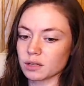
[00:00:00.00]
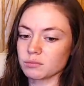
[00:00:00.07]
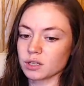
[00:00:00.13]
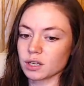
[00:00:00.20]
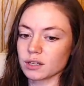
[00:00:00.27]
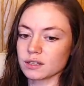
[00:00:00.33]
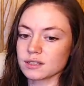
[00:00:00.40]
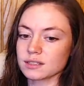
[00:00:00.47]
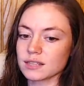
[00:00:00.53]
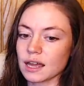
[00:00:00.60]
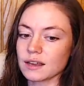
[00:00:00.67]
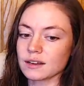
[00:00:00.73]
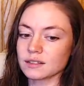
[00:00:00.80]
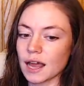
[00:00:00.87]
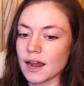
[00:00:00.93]
Because it's not
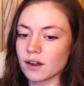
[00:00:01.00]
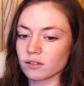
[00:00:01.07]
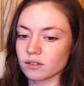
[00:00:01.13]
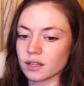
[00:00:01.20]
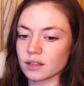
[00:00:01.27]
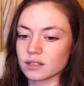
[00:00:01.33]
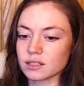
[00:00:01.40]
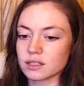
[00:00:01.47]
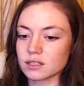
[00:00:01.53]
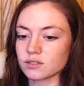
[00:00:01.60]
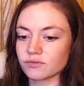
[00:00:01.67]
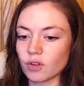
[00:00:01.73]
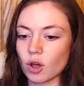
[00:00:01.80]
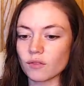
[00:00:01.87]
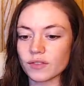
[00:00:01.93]
entirely his
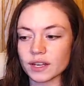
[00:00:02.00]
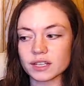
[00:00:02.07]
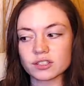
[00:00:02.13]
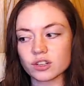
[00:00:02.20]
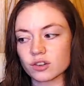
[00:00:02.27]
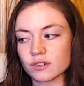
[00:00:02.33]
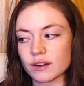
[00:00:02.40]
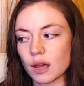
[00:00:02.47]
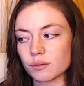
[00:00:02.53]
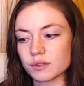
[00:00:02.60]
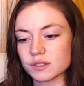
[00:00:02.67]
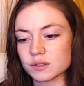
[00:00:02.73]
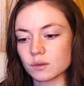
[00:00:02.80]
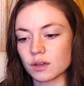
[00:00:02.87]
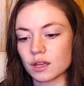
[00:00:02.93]
fault that he turned out
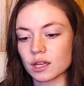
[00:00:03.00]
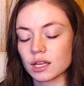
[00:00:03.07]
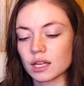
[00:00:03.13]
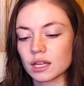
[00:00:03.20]
this way.